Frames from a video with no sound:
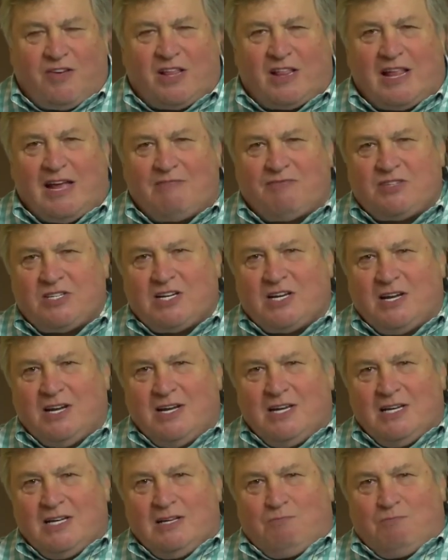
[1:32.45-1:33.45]
He'll have to
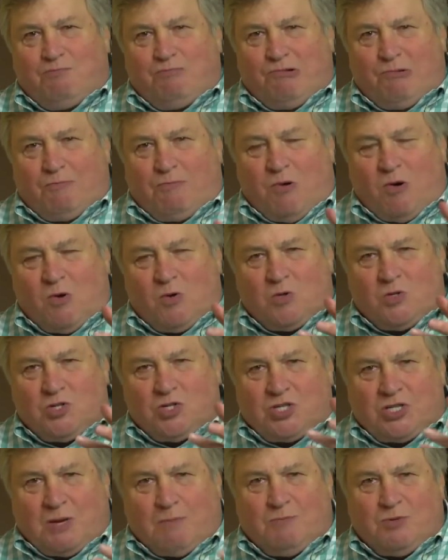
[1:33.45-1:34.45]

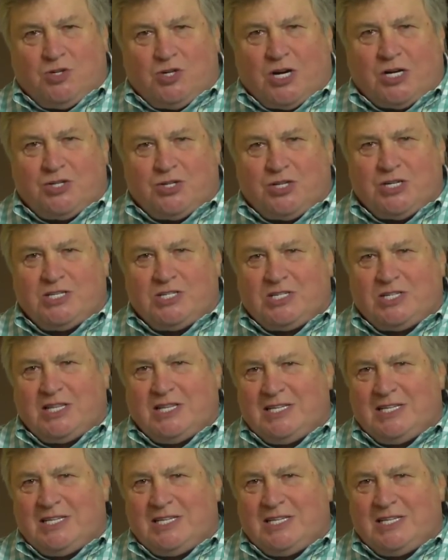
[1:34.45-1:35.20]
propose some judges,